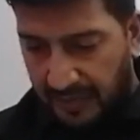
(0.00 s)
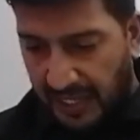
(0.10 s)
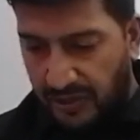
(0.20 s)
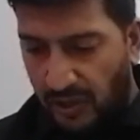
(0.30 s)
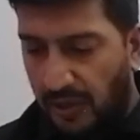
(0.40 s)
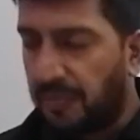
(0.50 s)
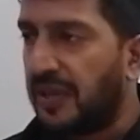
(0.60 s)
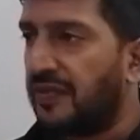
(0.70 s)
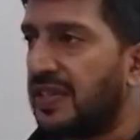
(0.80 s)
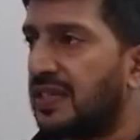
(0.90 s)
that's your
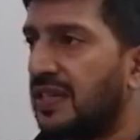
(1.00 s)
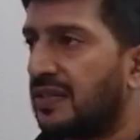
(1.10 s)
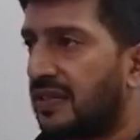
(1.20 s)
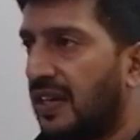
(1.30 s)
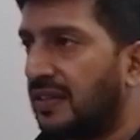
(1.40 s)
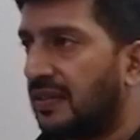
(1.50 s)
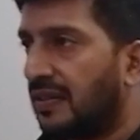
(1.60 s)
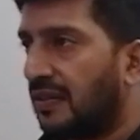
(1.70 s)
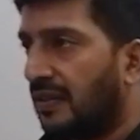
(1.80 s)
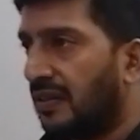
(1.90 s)
PVCs, right?
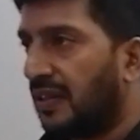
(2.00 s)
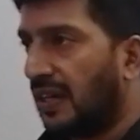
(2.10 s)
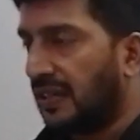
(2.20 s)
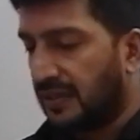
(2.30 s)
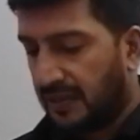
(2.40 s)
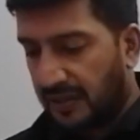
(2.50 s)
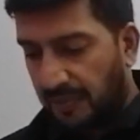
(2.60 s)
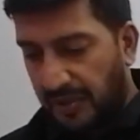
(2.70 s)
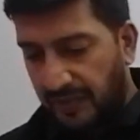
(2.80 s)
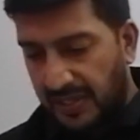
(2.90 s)
No, no, yeah,
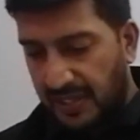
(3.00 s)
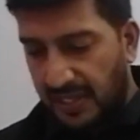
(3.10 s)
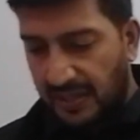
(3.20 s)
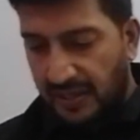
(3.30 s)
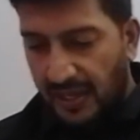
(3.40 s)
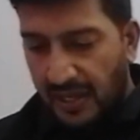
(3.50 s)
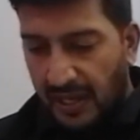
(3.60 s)
your PVCs.